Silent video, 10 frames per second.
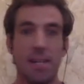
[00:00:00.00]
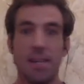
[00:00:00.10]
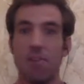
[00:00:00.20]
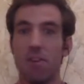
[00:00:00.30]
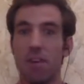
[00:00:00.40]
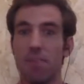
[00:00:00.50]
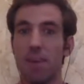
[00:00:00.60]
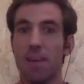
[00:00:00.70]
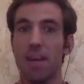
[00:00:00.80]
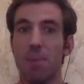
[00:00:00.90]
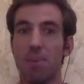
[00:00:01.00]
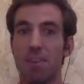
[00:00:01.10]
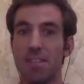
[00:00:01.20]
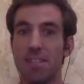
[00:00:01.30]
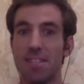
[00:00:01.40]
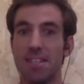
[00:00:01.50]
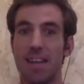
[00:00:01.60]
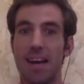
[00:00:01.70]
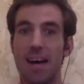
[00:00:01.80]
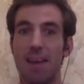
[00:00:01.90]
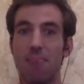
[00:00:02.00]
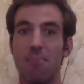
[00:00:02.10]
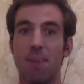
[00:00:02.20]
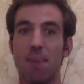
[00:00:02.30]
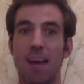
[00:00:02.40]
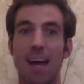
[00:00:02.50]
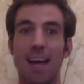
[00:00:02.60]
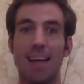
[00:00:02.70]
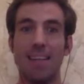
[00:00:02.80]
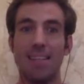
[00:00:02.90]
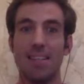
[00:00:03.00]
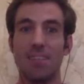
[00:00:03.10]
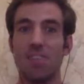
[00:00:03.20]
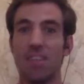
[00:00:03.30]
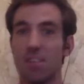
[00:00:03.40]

there were only a couple of us, and I've seen it